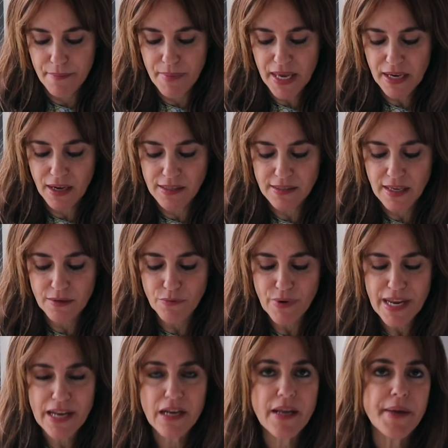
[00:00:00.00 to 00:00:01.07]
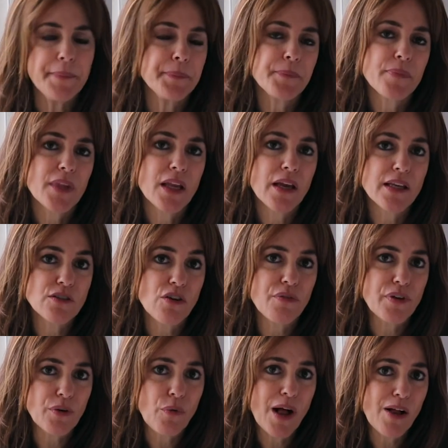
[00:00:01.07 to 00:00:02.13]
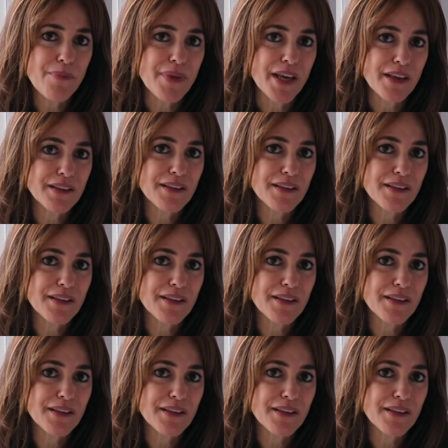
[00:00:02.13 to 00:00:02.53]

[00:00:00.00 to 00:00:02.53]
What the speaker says: because it really is overwhelming.